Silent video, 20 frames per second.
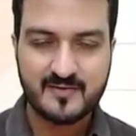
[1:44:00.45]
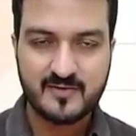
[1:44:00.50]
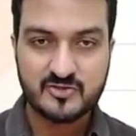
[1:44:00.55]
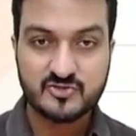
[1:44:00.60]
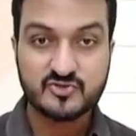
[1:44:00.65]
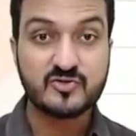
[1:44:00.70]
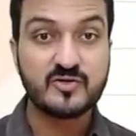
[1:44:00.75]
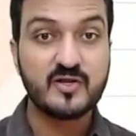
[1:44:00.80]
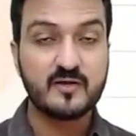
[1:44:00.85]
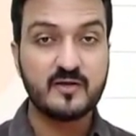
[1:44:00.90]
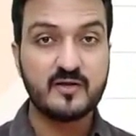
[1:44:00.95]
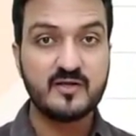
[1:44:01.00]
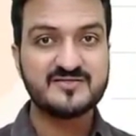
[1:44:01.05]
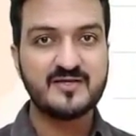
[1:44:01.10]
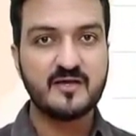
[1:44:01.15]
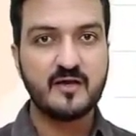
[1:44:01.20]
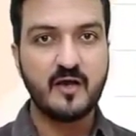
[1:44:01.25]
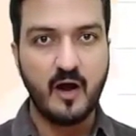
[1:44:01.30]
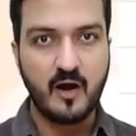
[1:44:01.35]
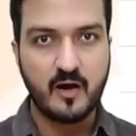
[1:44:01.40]
So
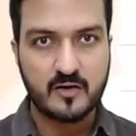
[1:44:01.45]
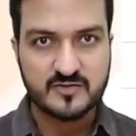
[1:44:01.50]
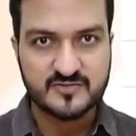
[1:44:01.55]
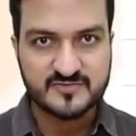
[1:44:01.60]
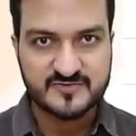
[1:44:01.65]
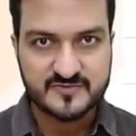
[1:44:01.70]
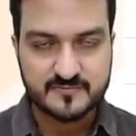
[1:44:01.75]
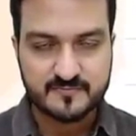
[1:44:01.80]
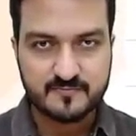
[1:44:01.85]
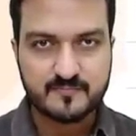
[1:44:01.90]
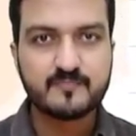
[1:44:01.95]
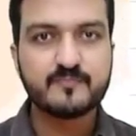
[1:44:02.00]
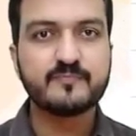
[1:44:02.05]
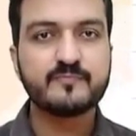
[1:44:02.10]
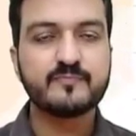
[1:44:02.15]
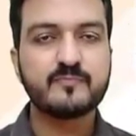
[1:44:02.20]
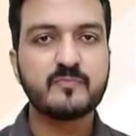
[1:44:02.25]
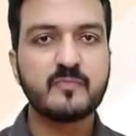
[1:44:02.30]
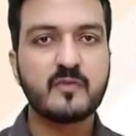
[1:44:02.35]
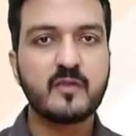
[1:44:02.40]
decreasing hours
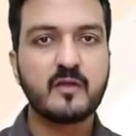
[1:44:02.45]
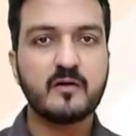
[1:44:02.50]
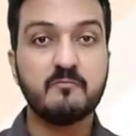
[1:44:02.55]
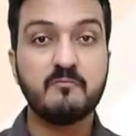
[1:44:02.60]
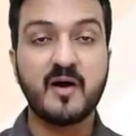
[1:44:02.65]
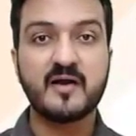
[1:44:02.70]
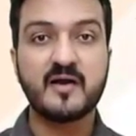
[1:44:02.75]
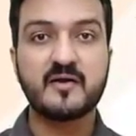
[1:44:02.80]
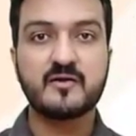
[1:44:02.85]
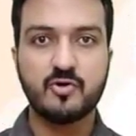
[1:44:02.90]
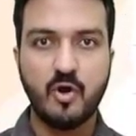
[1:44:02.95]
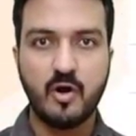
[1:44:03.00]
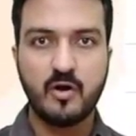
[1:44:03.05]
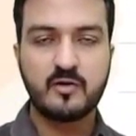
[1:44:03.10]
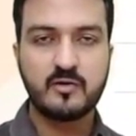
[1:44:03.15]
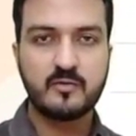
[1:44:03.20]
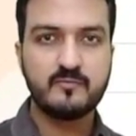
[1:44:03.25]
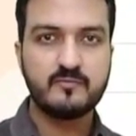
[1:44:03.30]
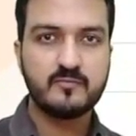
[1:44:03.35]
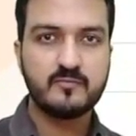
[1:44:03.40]
might not